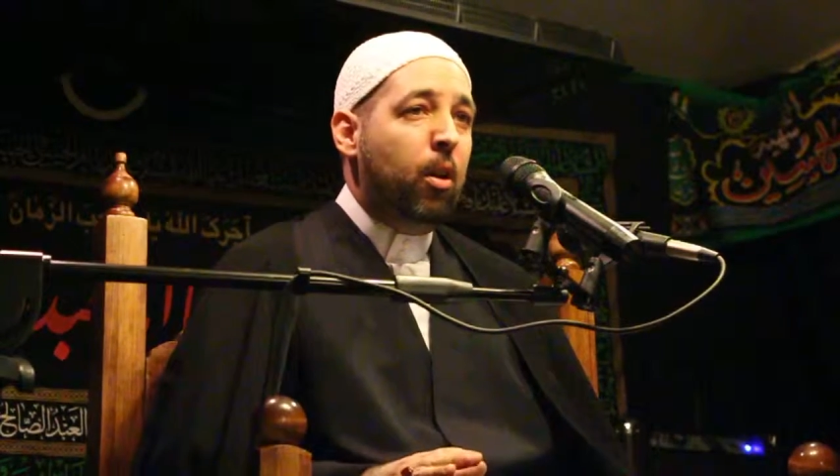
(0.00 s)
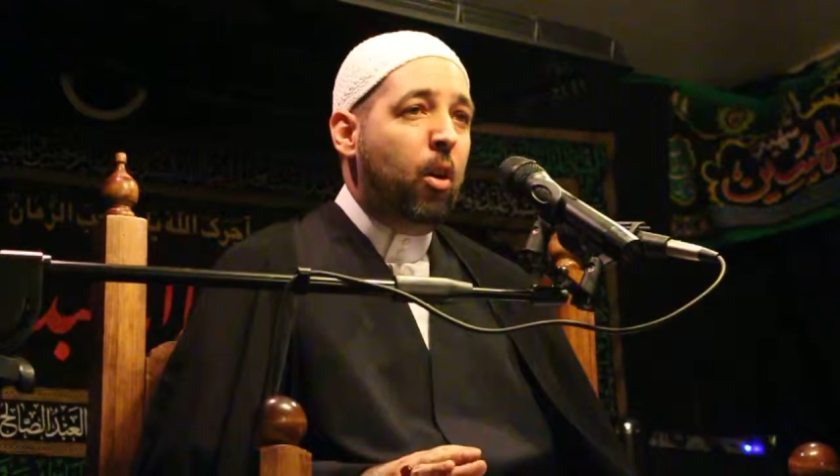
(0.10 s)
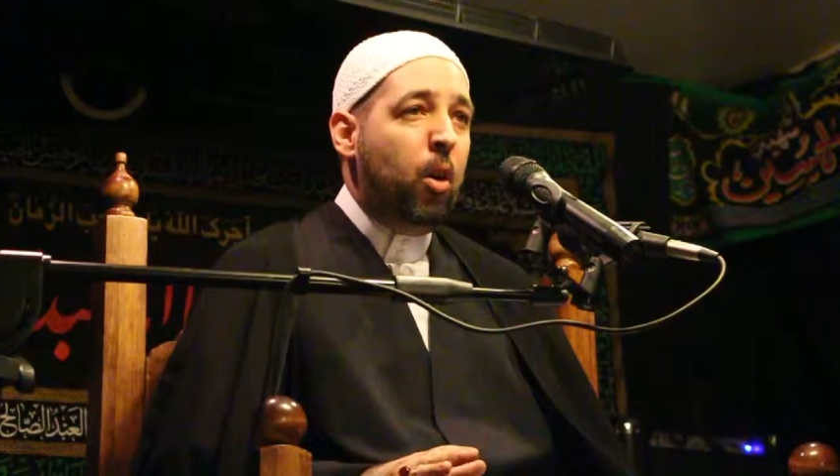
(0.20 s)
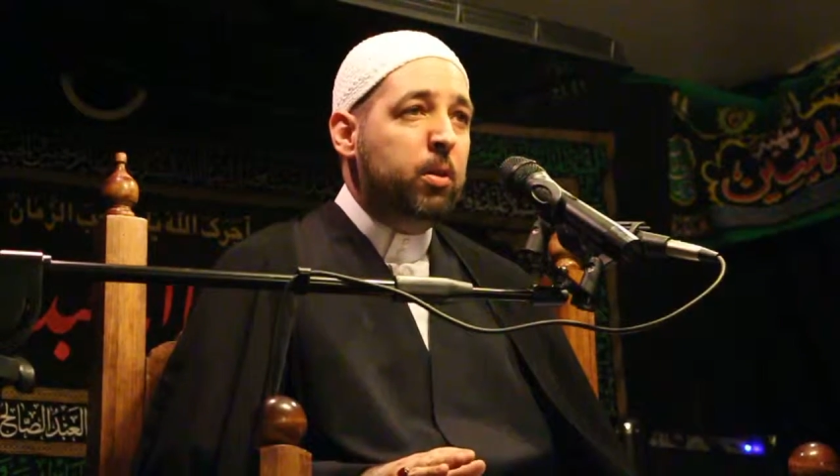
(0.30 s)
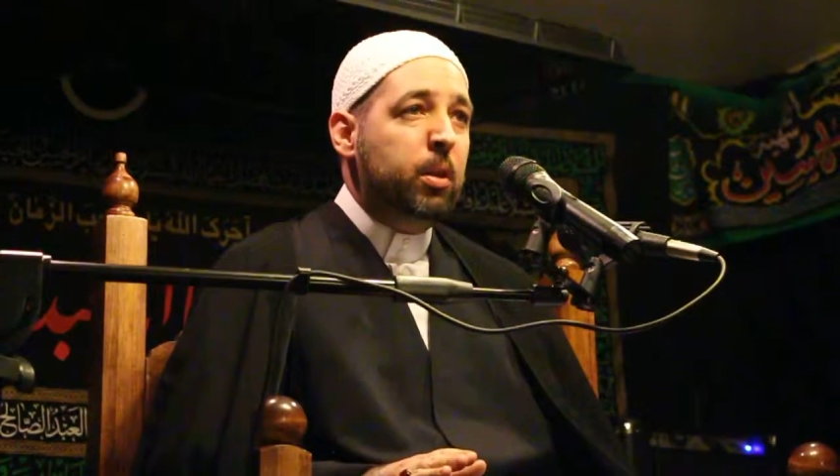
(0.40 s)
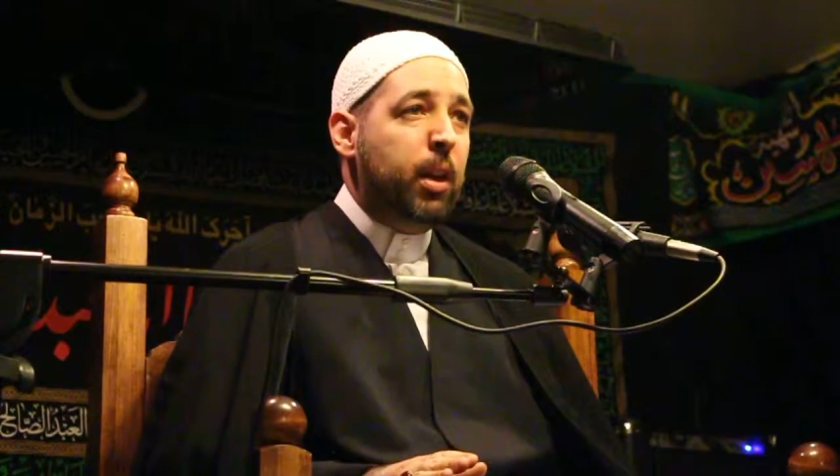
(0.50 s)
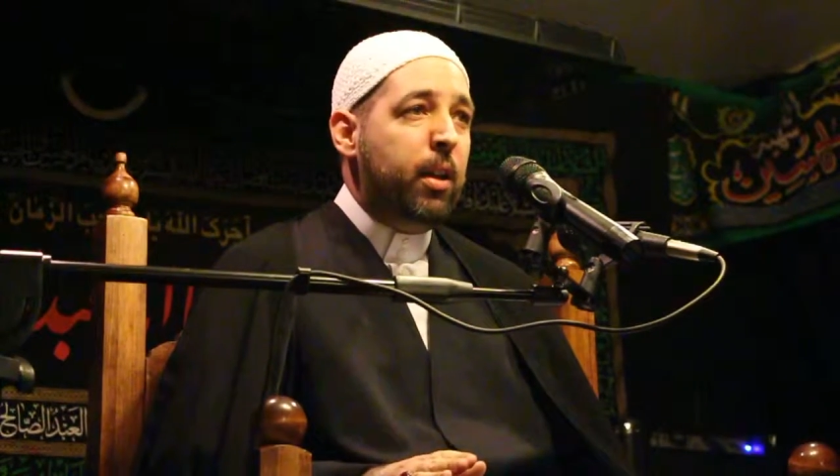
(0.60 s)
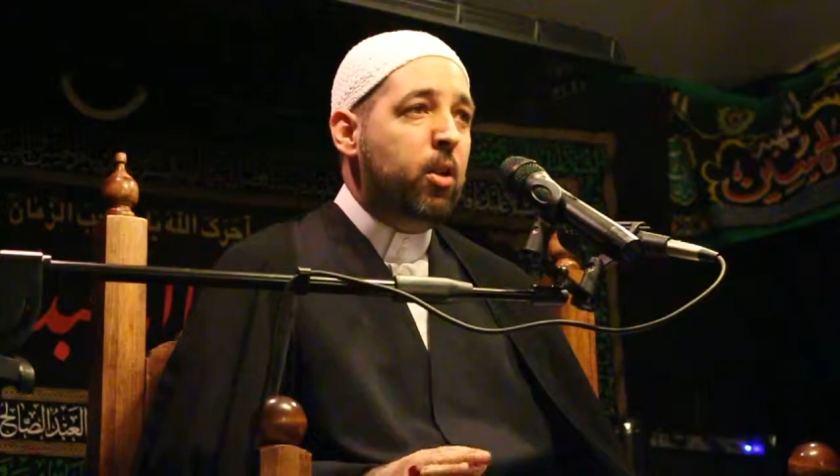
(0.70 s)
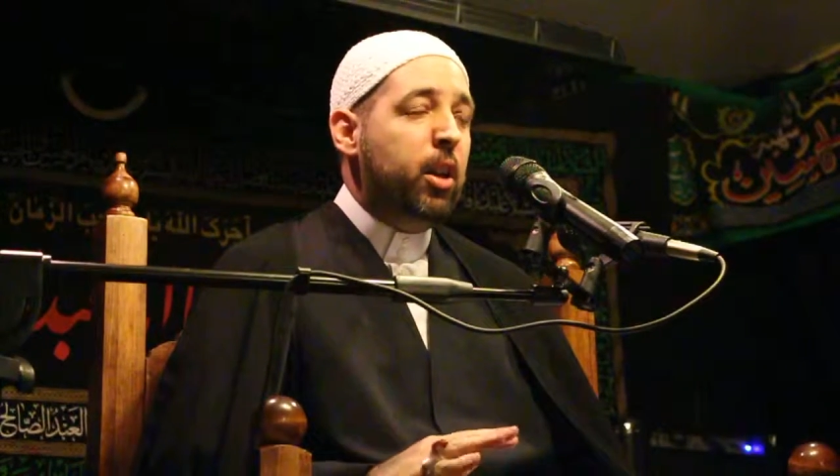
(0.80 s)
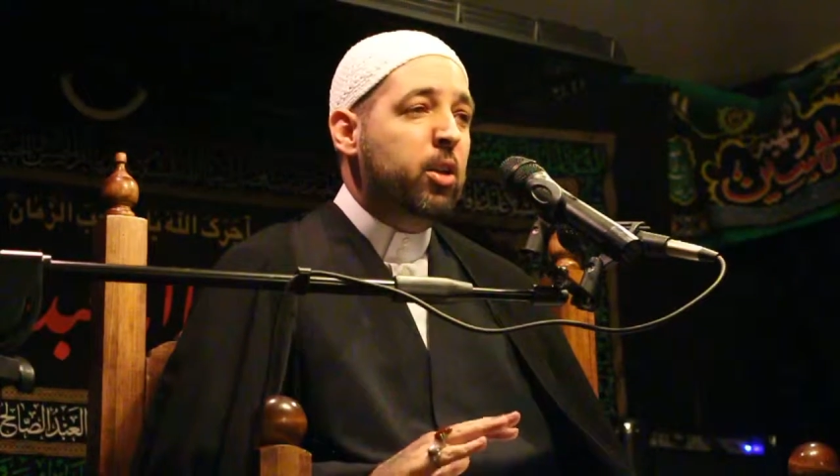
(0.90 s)

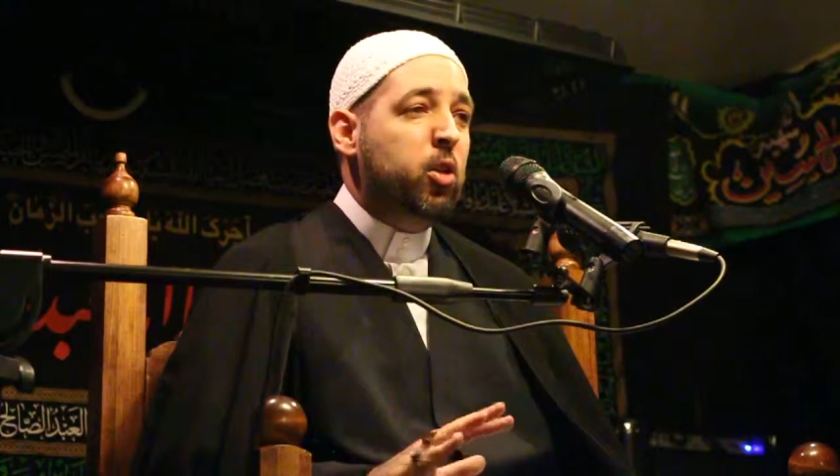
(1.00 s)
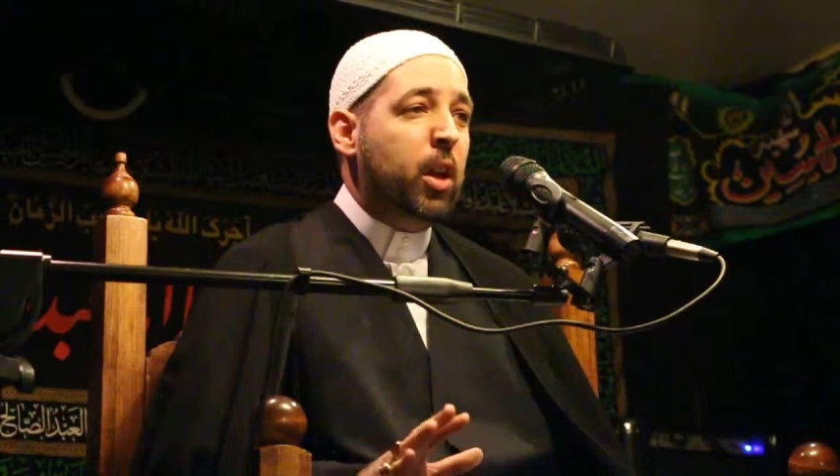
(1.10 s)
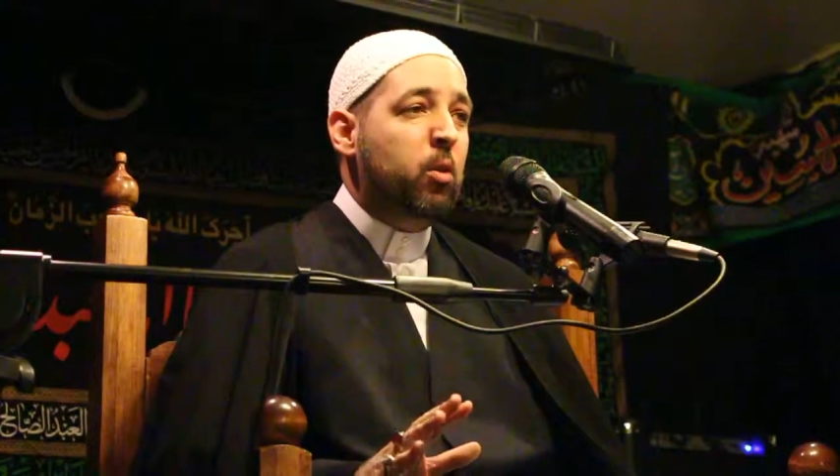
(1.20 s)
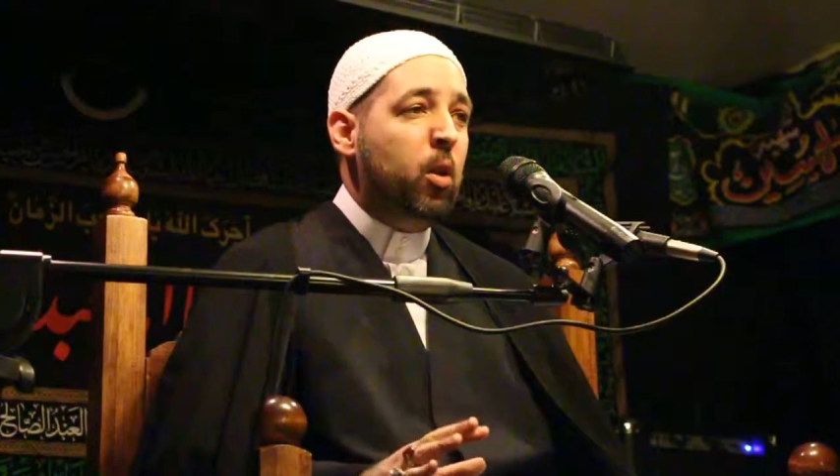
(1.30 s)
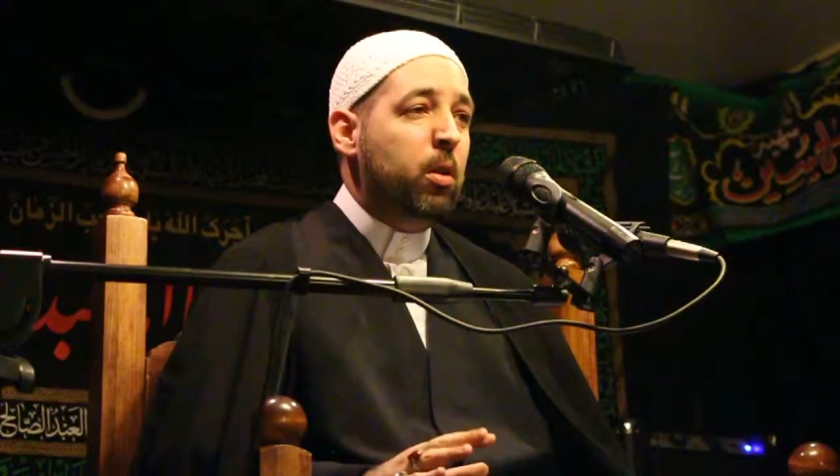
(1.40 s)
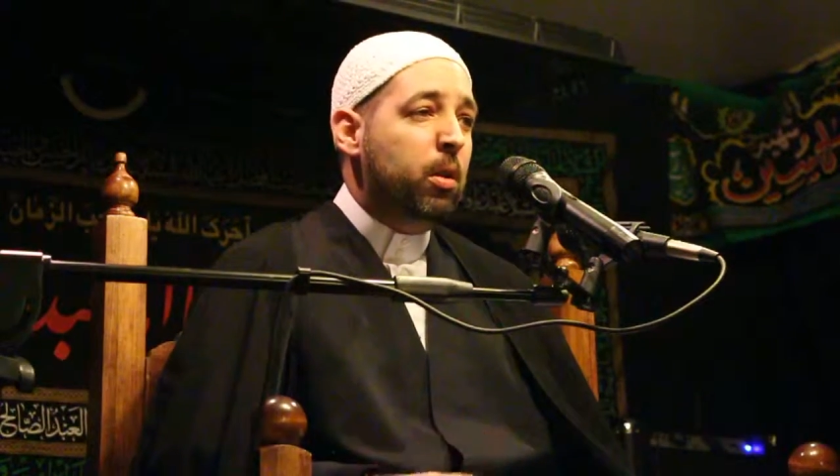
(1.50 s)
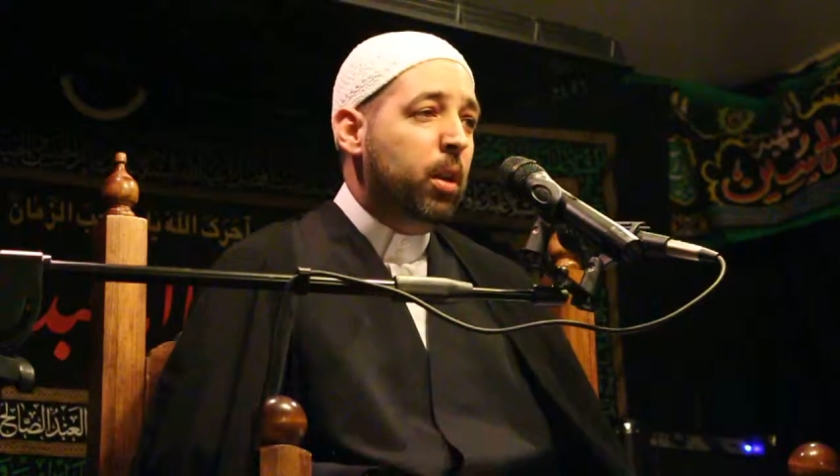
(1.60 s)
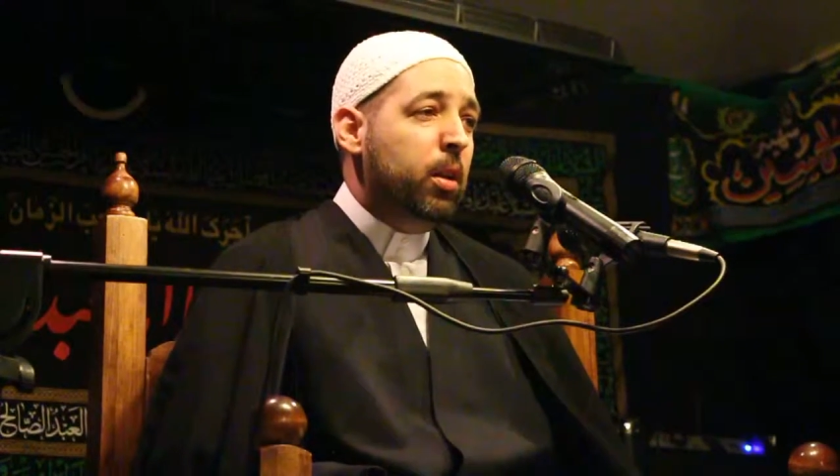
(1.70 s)
altogether in general.